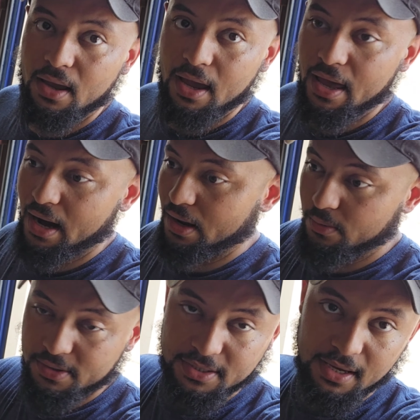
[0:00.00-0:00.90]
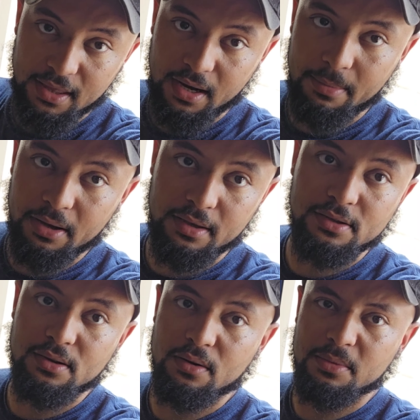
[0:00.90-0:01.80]
And I always say that about, like,
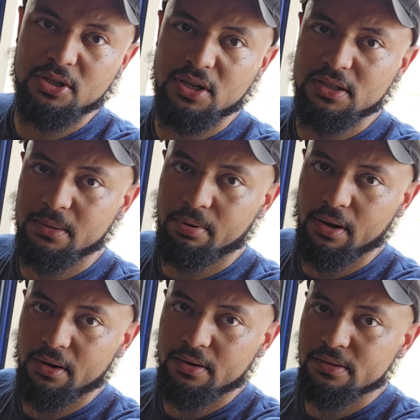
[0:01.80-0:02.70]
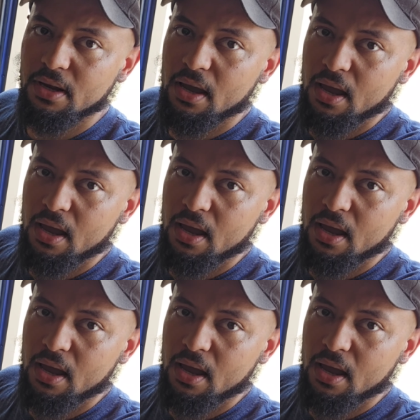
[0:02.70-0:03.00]
sewing machines and printers.